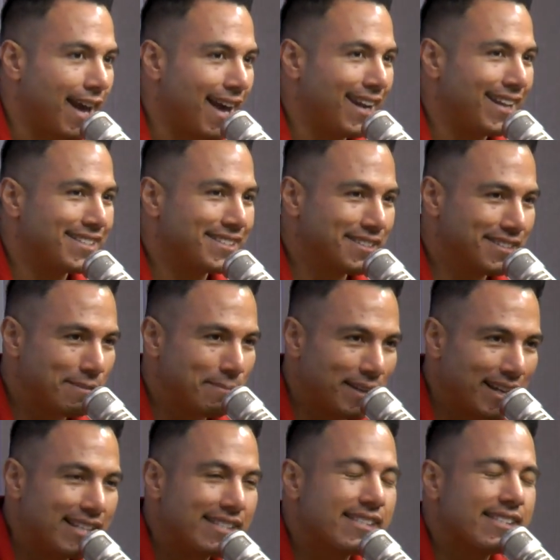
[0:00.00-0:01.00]
And it's good to
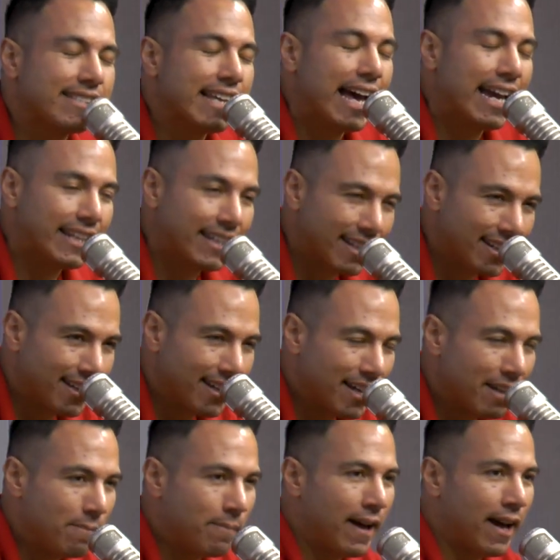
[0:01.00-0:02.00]
be excited
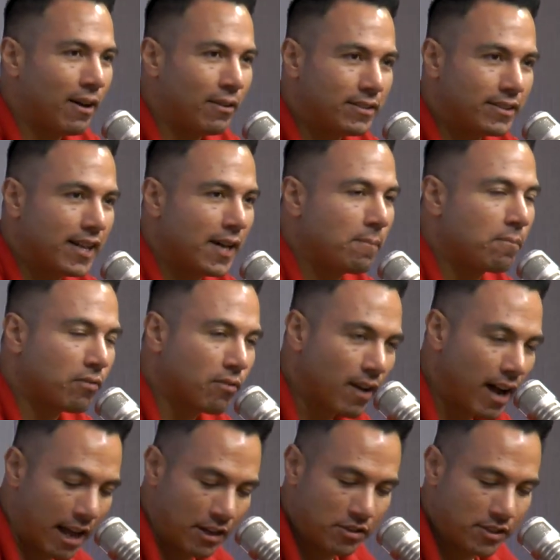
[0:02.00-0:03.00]
about a
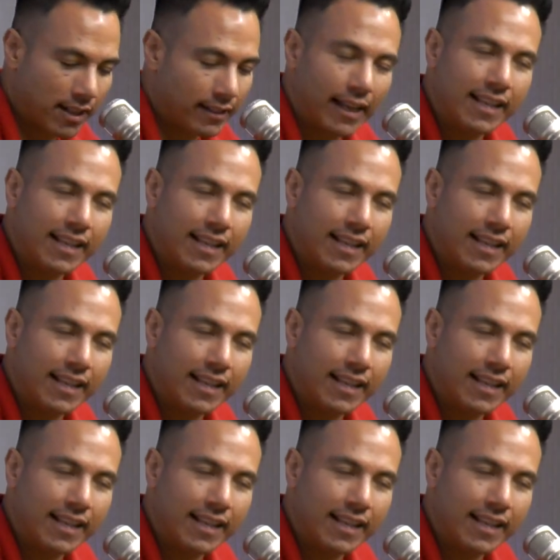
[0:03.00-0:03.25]
project,